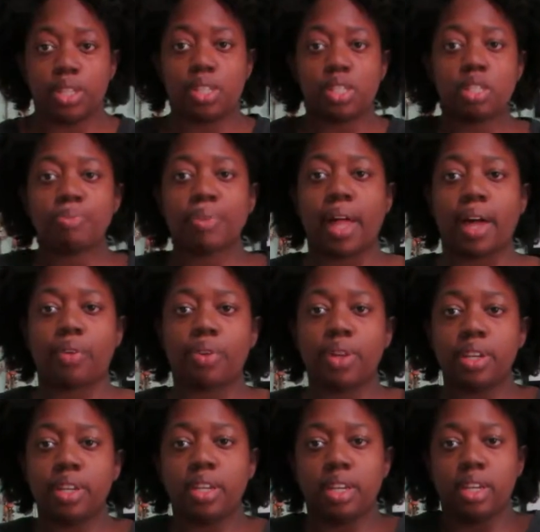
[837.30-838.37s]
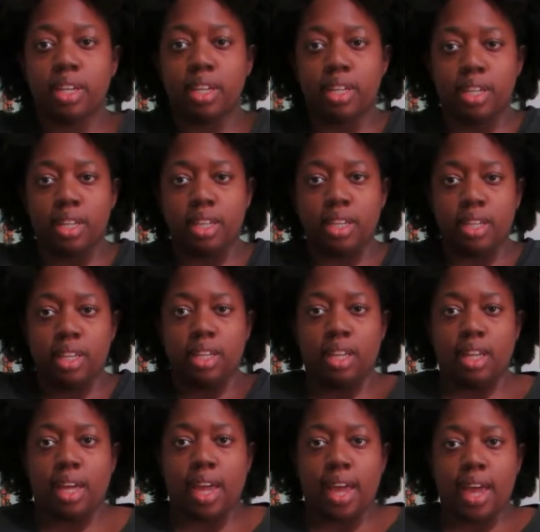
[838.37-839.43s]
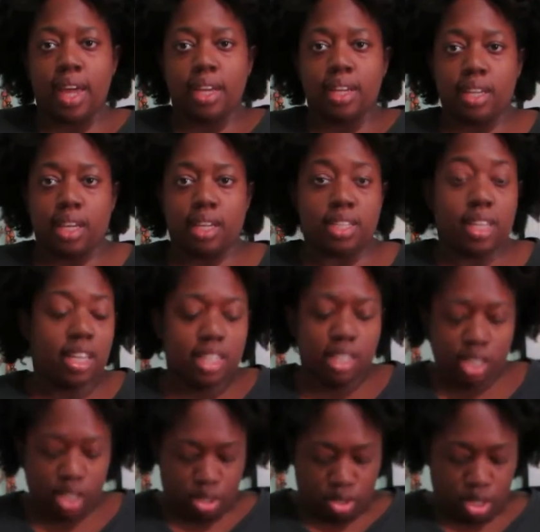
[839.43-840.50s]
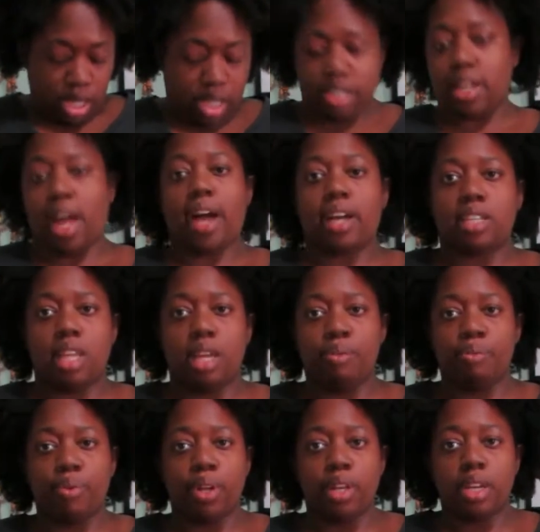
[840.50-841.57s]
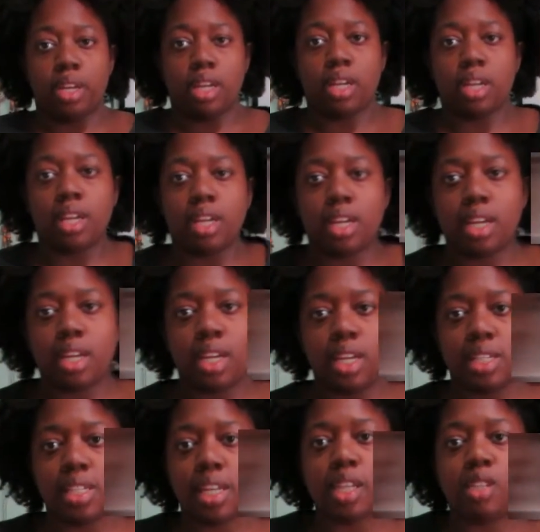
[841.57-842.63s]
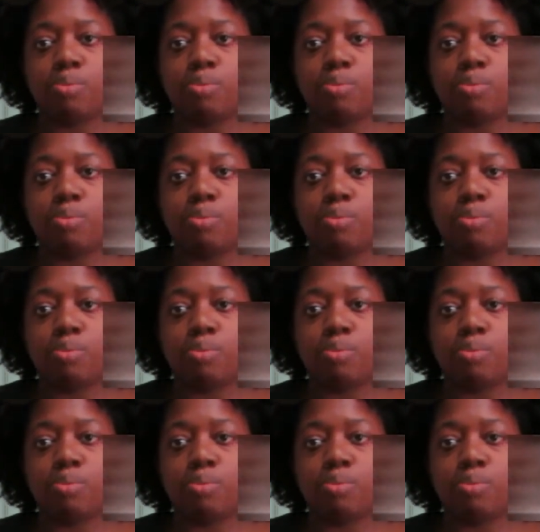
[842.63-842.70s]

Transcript: is the black one. And like I said, it's the exact same one. It says